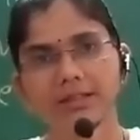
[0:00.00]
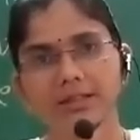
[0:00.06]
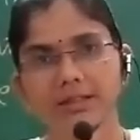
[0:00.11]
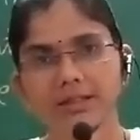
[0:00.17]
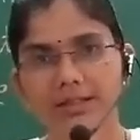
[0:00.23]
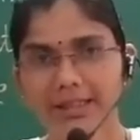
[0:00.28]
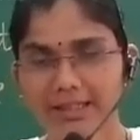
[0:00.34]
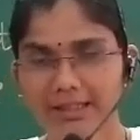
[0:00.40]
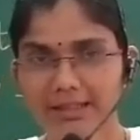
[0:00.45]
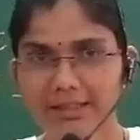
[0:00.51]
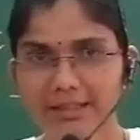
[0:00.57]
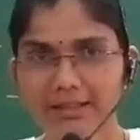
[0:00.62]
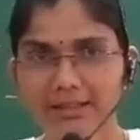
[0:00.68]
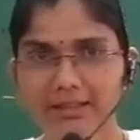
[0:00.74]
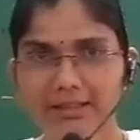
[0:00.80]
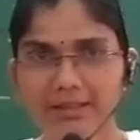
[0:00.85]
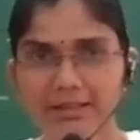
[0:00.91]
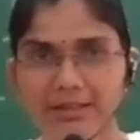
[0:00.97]
Then
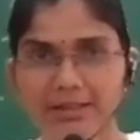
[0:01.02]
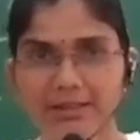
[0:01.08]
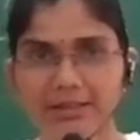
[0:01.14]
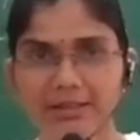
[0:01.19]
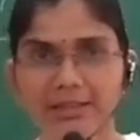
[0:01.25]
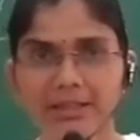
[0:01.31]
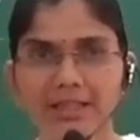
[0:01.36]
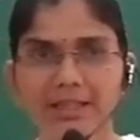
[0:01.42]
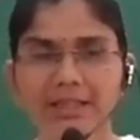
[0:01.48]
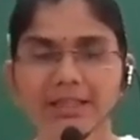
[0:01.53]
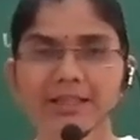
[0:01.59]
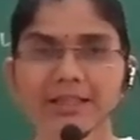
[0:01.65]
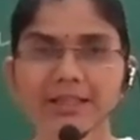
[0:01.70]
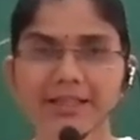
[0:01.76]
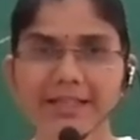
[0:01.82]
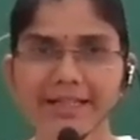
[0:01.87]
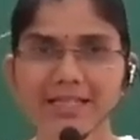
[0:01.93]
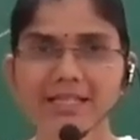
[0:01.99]
the
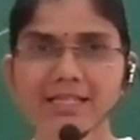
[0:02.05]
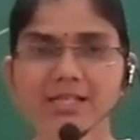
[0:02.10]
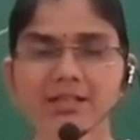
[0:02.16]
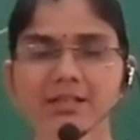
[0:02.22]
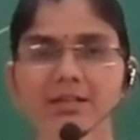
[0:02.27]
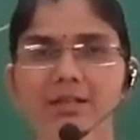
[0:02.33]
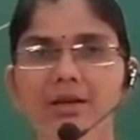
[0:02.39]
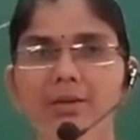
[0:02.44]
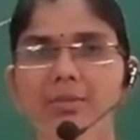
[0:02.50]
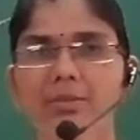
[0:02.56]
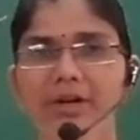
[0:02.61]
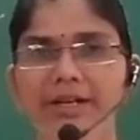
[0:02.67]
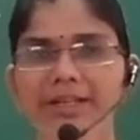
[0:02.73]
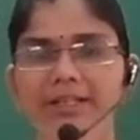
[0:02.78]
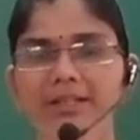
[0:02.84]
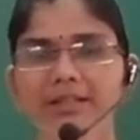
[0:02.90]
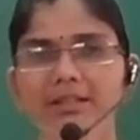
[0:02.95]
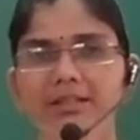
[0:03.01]
next
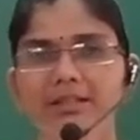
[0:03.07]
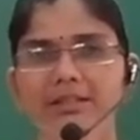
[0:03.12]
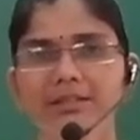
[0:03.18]
point